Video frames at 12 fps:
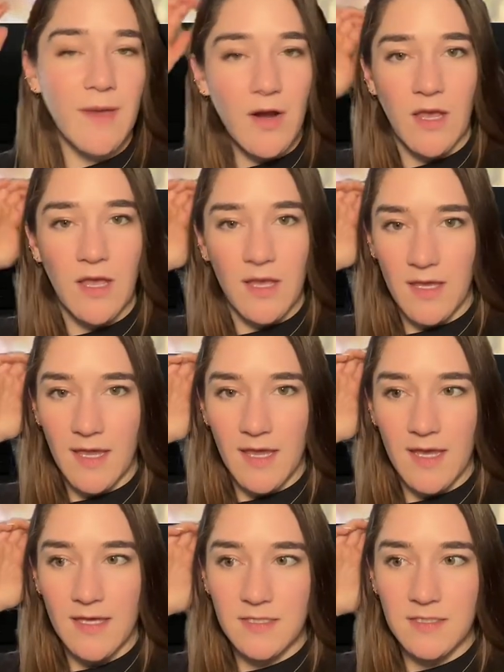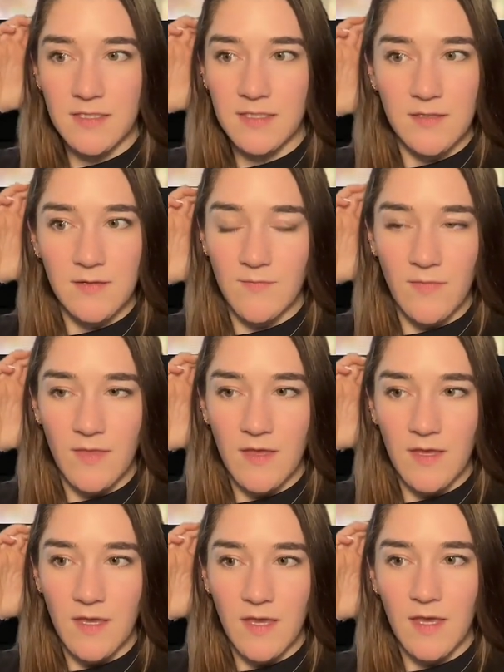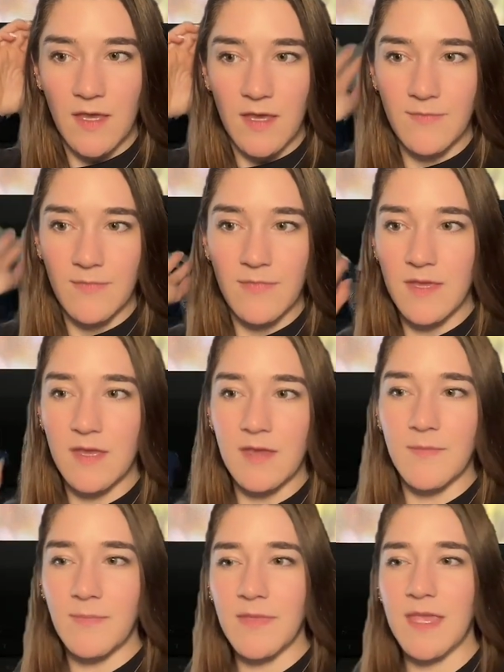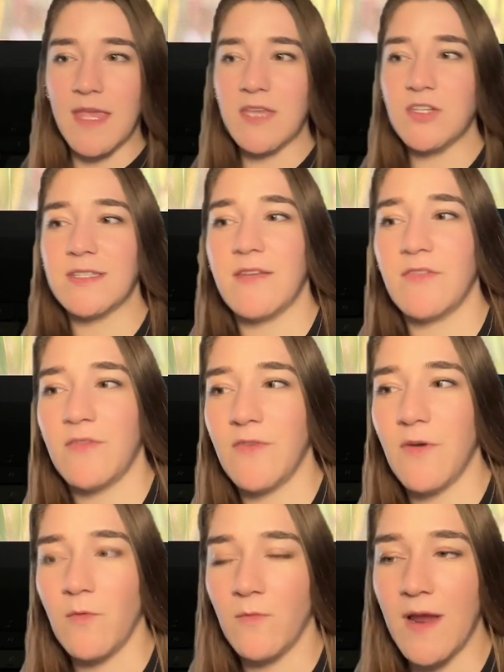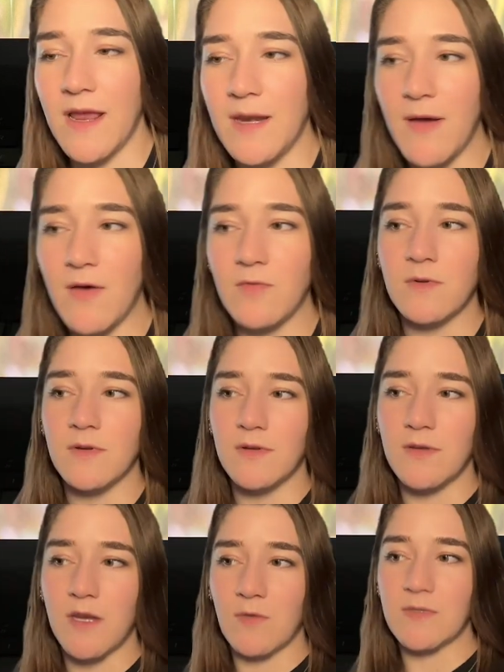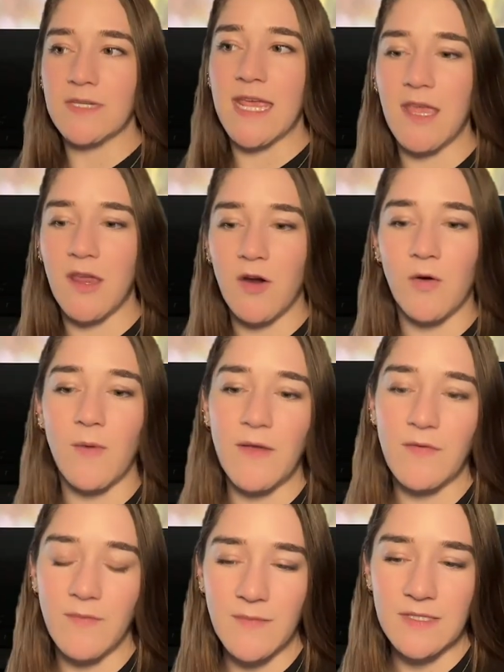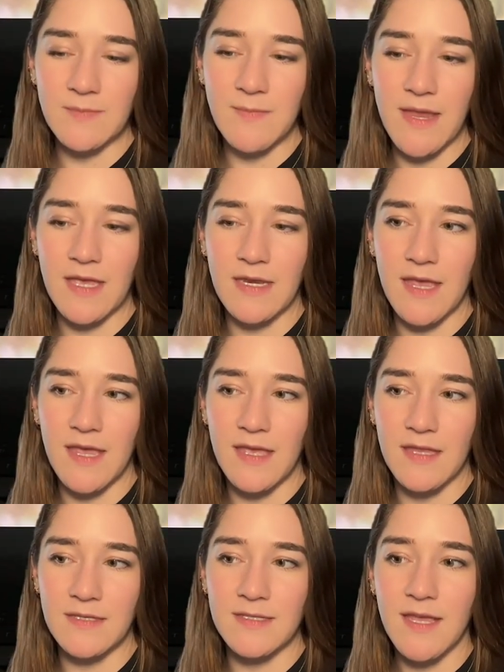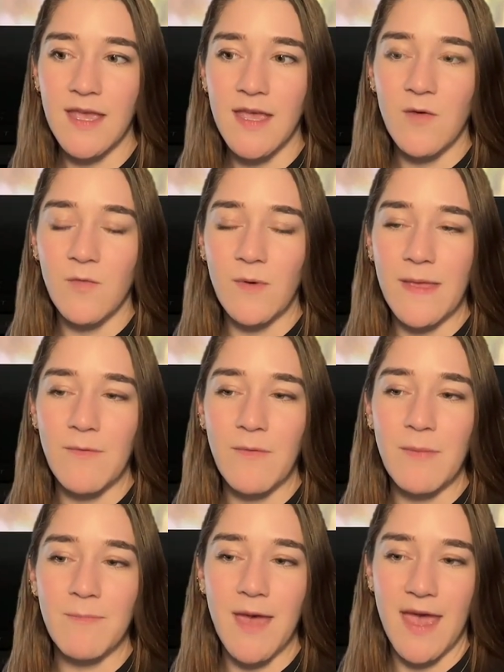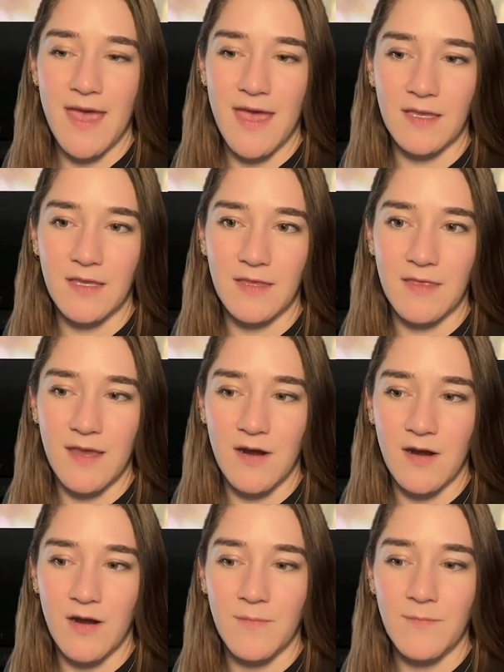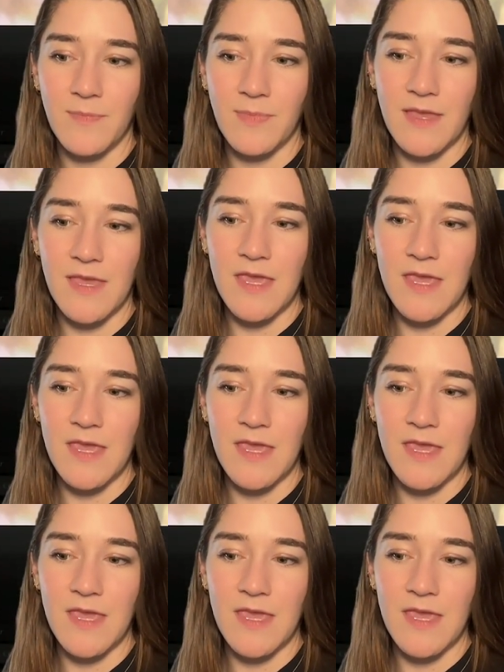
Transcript: he just never felt right about, taking her away from this man. And when they went back there, he always had this feeling, and I'm